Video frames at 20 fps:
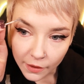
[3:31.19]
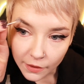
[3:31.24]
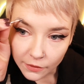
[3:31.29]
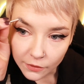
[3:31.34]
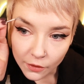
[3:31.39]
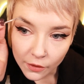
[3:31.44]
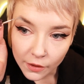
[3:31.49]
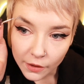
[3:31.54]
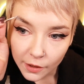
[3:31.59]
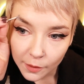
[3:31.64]
I
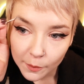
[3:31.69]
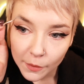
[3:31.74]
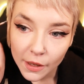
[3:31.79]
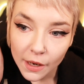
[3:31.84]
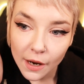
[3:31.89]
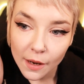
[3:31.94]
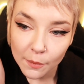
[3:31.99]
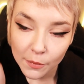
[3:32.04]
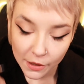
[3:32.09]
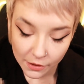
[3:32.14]
darken
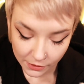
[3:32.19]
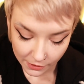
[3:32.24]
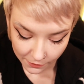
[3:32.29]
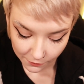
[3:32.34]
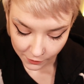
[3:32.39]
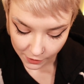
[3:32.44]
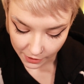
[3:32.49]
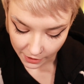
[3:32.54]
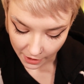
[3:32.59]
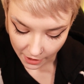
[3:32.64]
my eyebrows
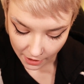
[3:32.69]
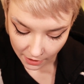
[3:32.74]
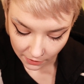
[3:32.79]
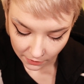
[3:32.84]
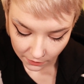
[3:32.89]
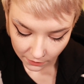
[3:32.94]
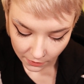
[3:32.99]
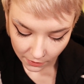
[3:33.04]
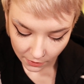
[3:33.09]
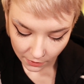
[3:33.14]
every day